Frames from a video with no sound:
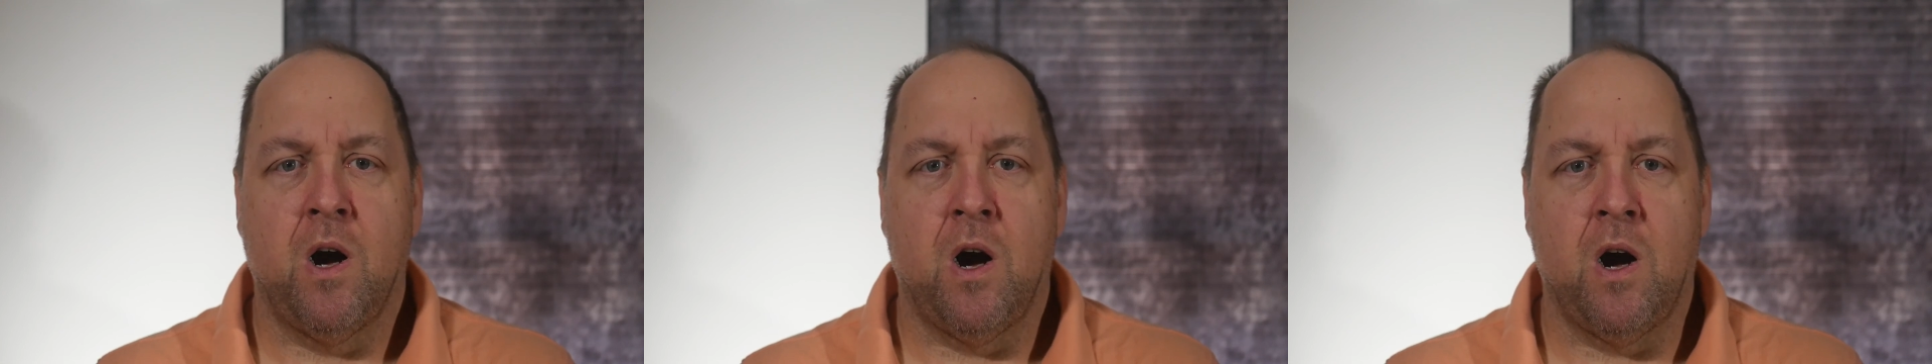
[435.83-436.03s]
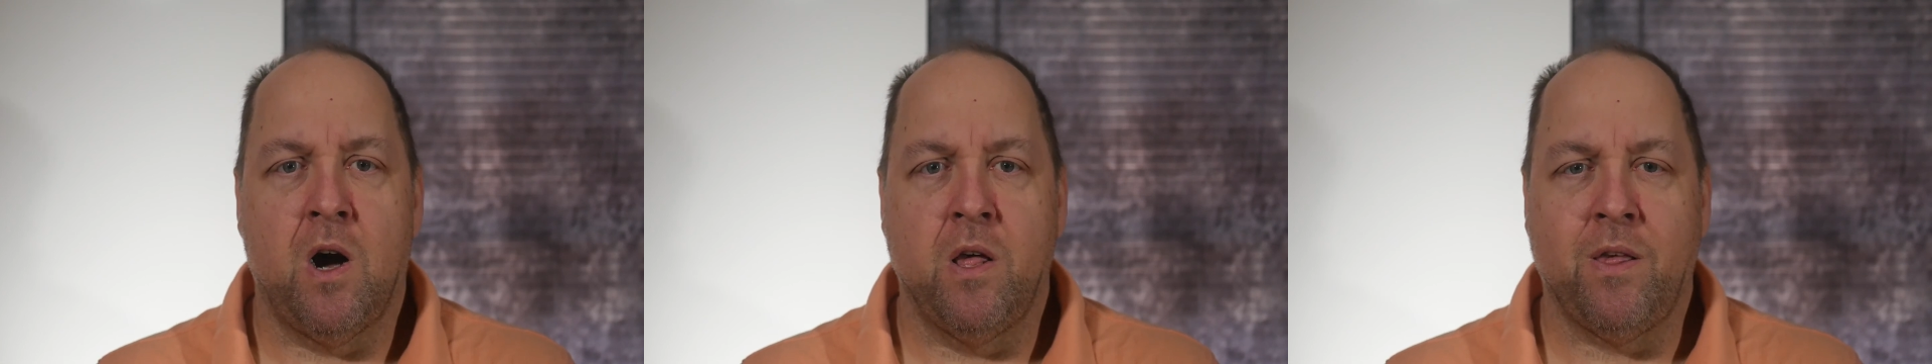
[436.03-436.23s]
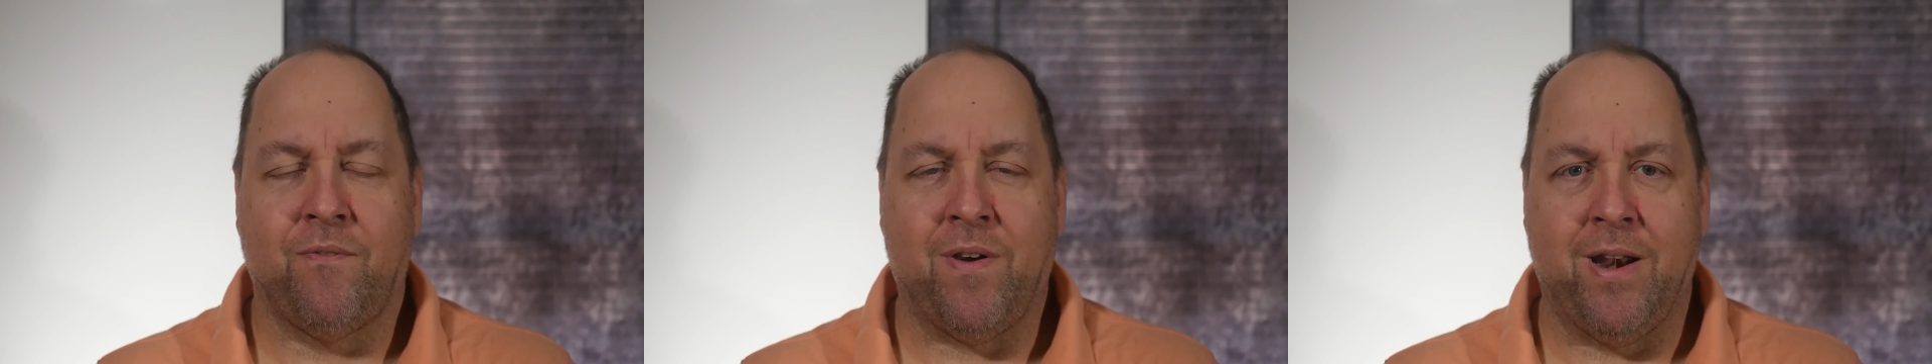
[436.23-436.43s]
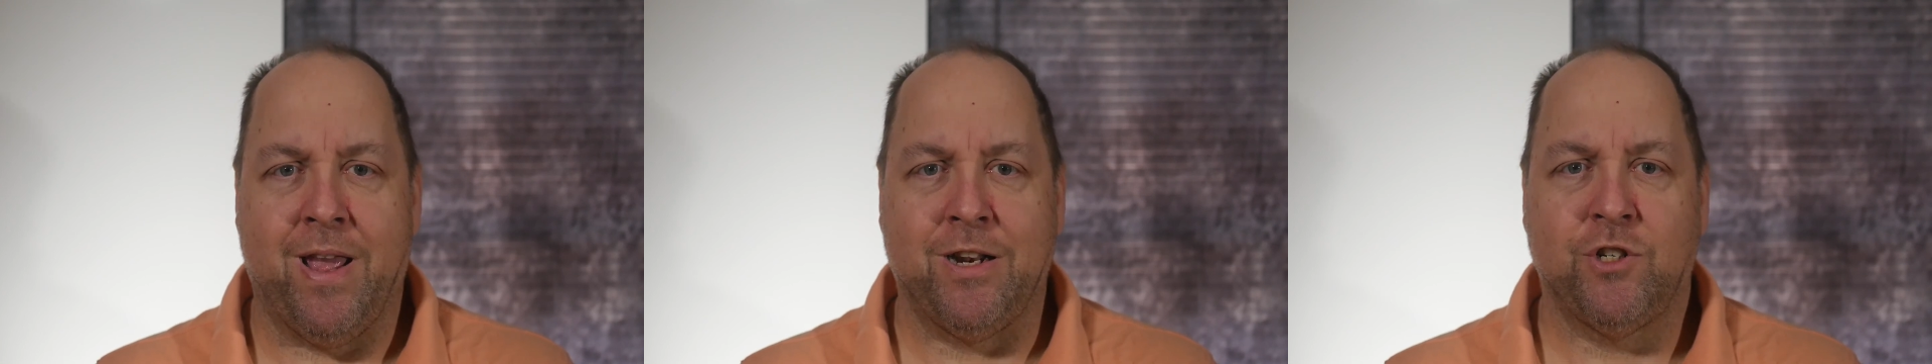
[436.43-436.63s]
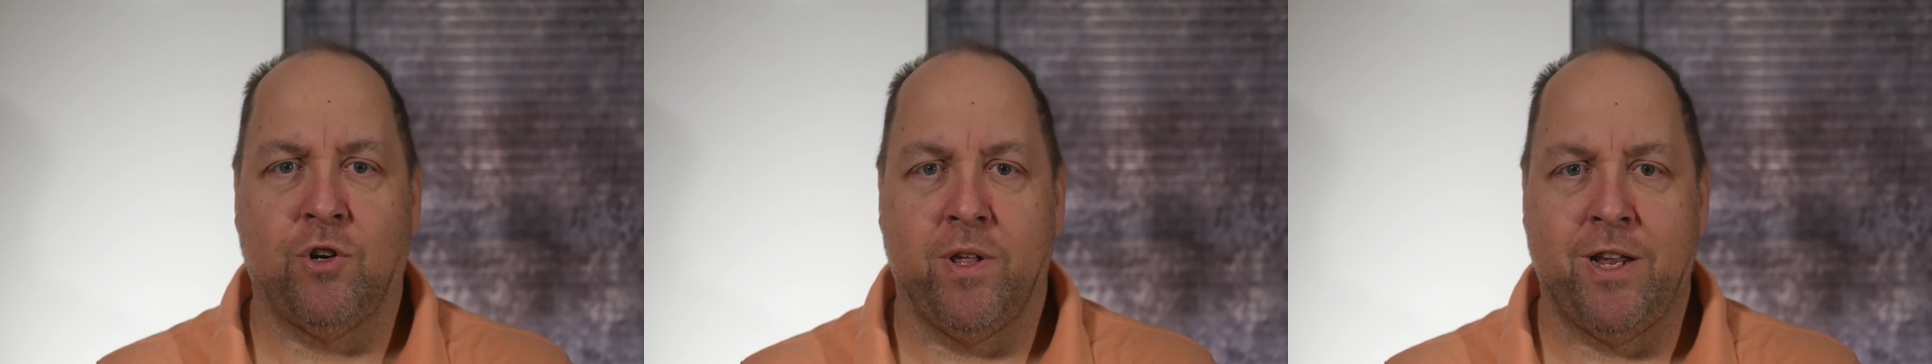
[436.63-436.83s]
the
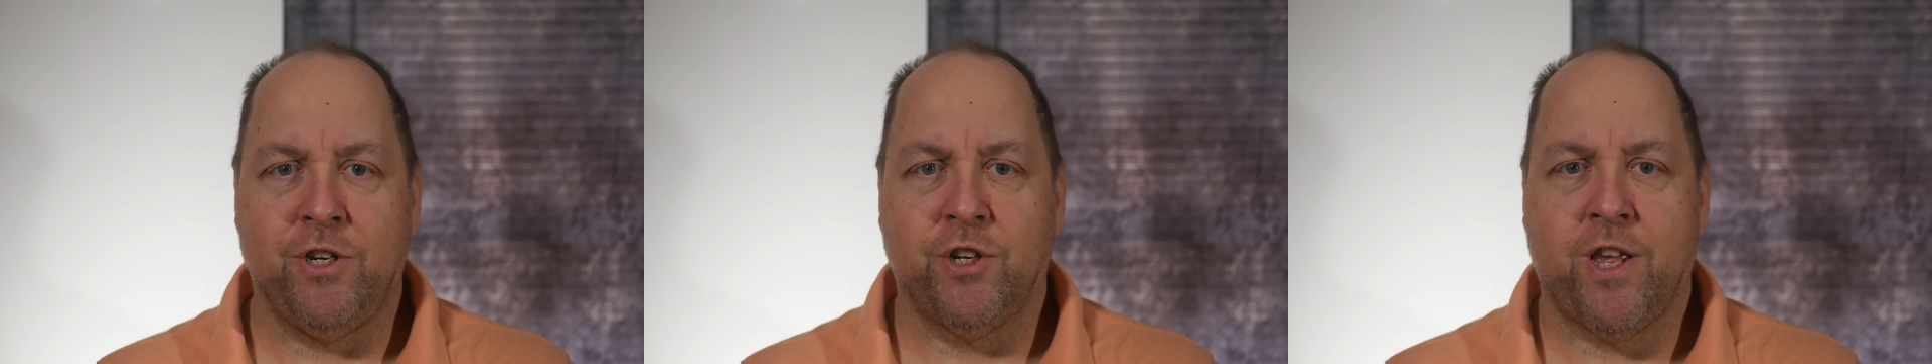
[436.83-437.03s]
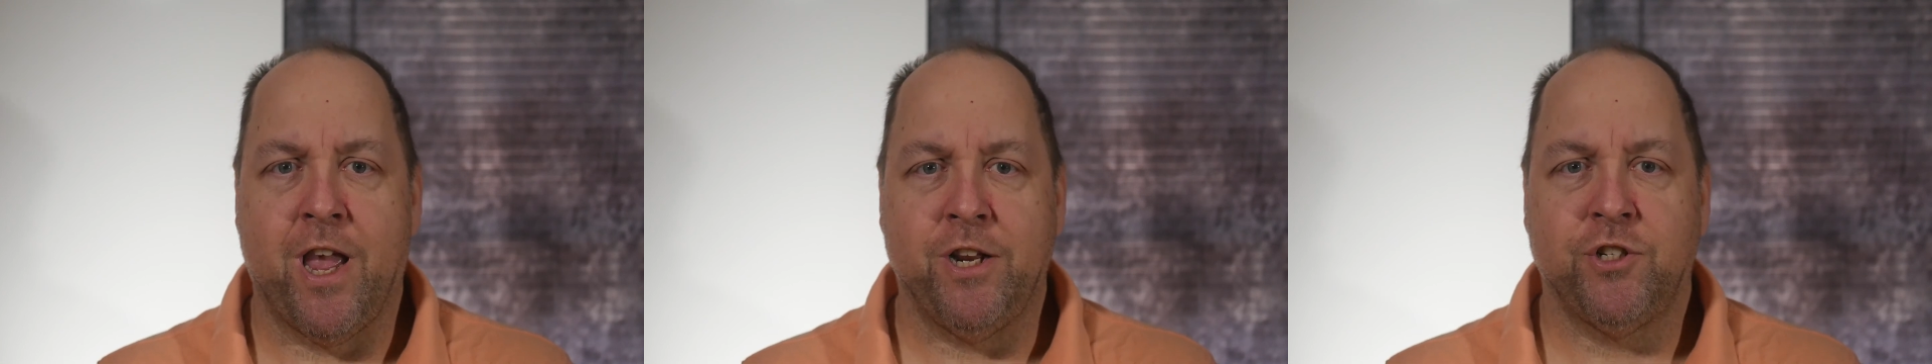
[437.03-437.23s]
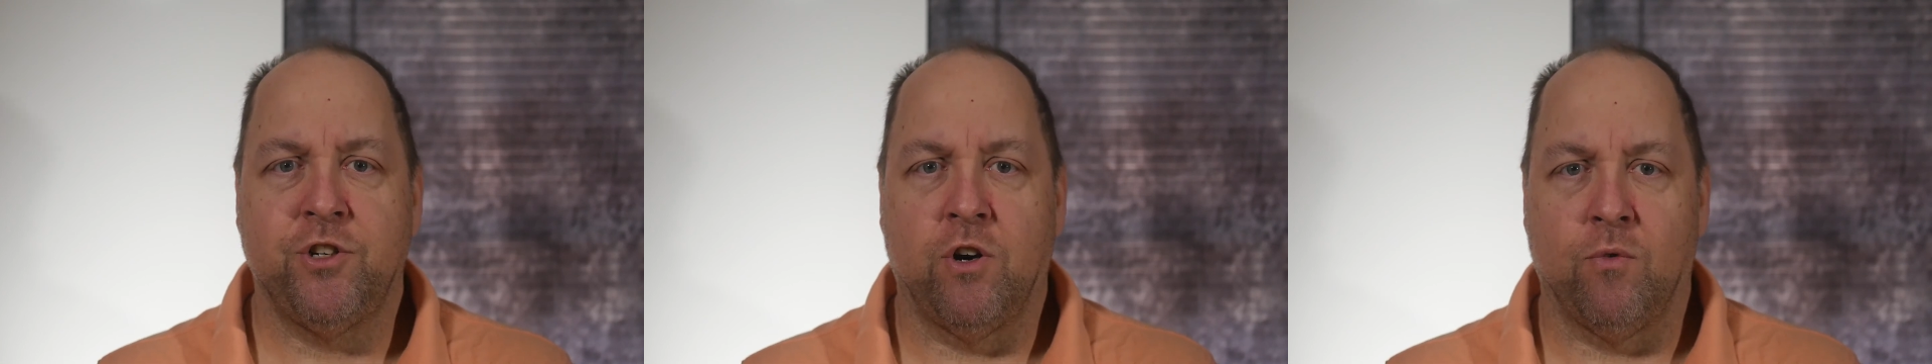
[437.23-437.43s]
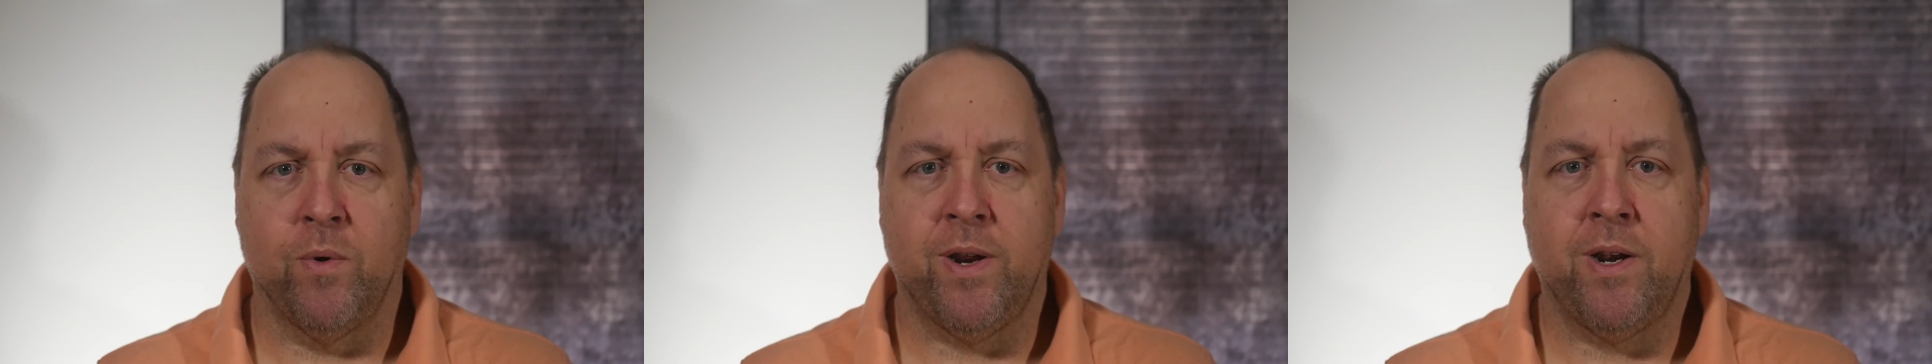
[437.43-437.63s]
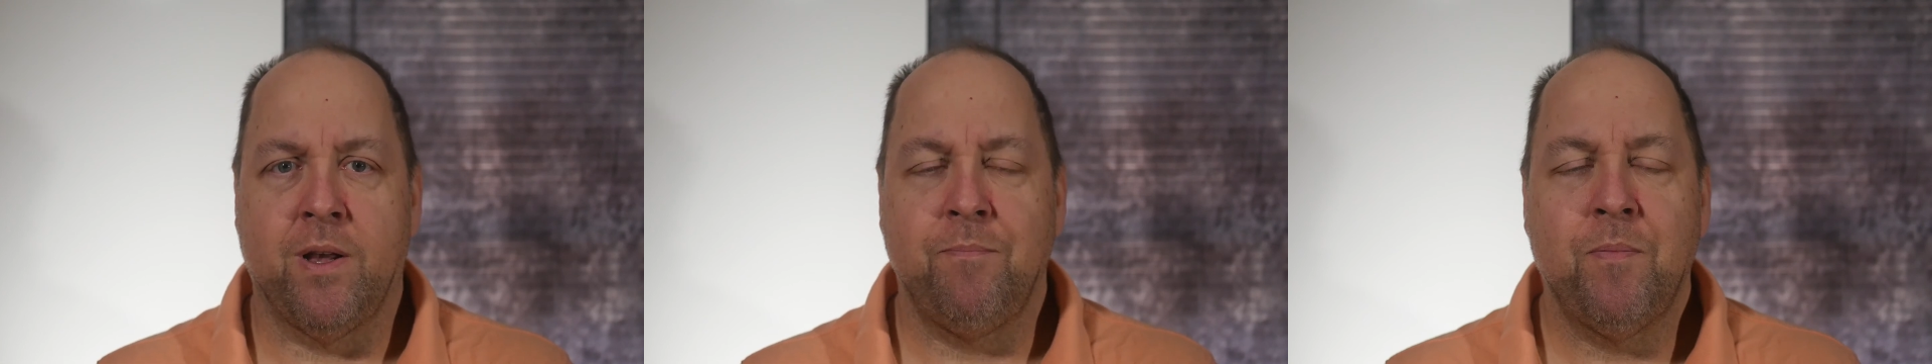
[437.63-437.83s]
financial education
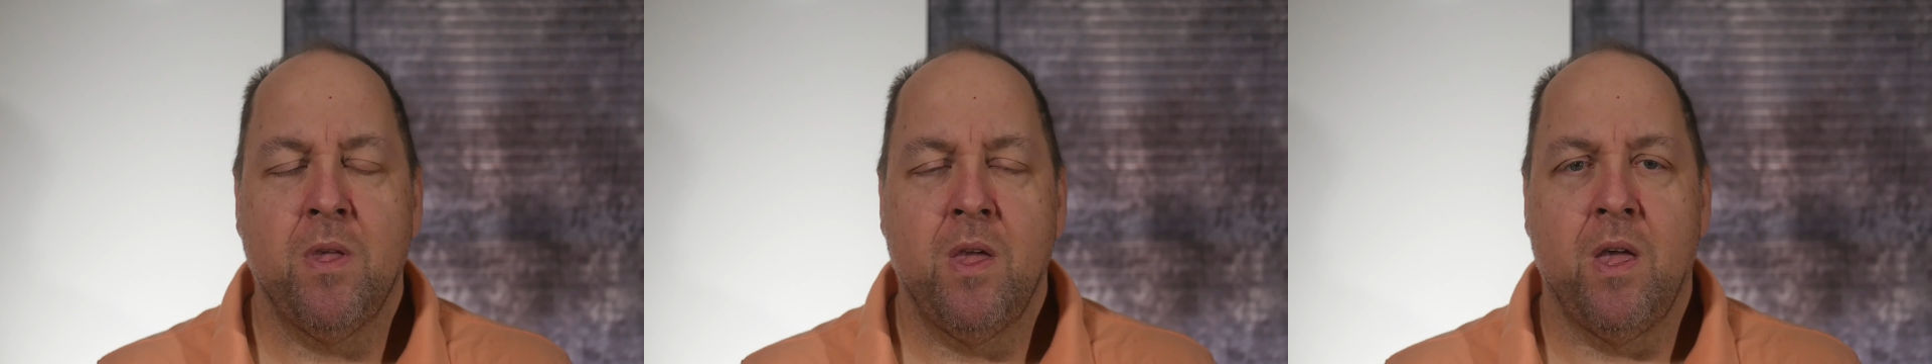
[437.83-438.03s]
arena,